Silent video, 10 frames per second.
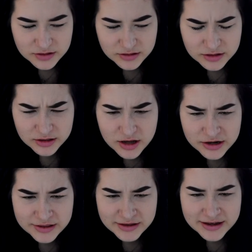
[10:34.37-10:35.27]
a
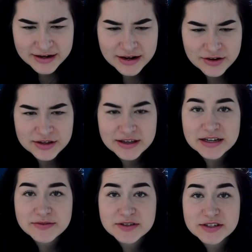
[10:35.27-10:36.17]
lot on that and now you can't
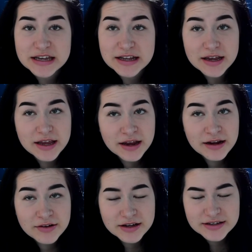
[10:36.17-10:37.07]
even see it.
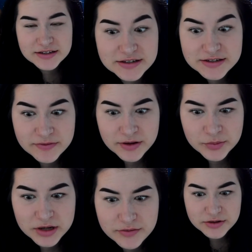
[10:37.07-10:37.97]
Anyways, it's fine,
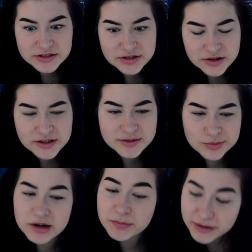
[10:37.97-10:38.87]
whatever, I still got some
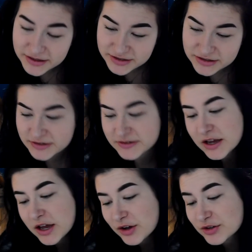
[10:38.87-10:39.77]
great pictures.
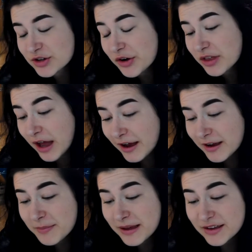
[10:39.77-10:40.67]
So the
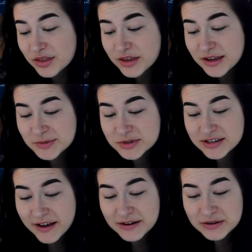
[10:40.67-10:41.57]
eye bag thing was
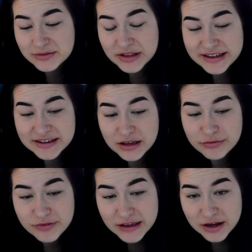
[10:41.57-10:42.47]
kind of like a
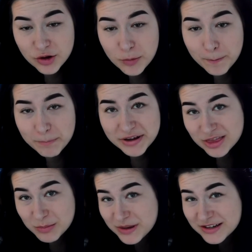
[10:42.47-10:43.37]
fail,
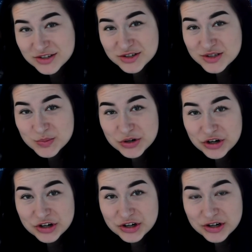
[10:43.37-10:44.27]
but the pictures
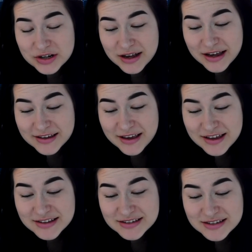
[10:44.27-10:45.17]
were, I
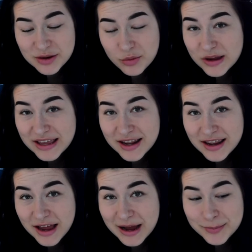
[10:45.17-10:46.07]
guess, a
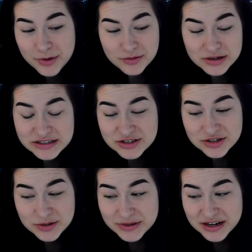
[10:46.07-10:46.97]
win. I'm not really
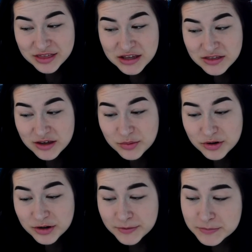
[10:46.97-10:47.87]
sure, but I think they
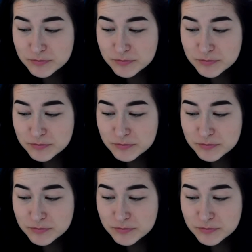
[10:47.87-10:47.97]
were.